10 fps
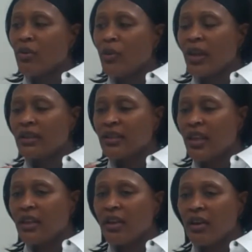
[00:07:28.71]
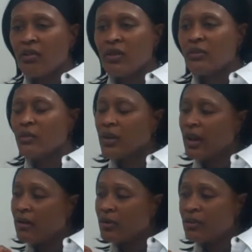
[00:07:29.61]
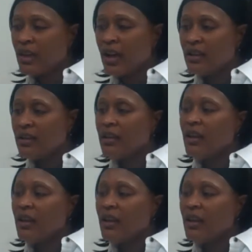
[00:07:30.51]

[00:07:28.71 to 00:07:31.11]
We got to take care of it. We got to be solid.